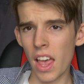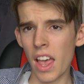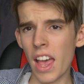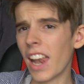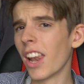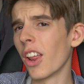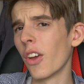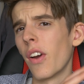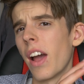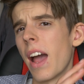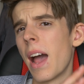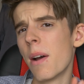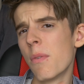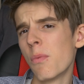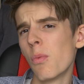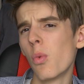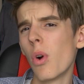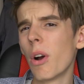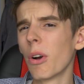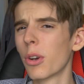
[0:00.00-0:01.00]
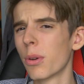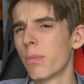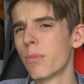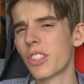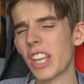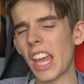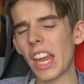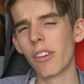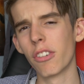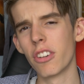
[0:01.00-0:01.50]
Hello and welcome
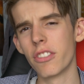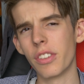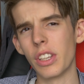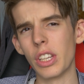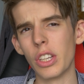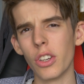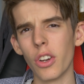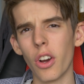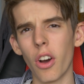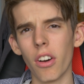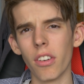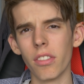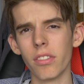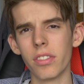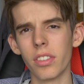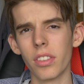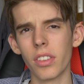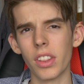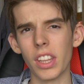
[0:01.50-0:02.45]
to a review of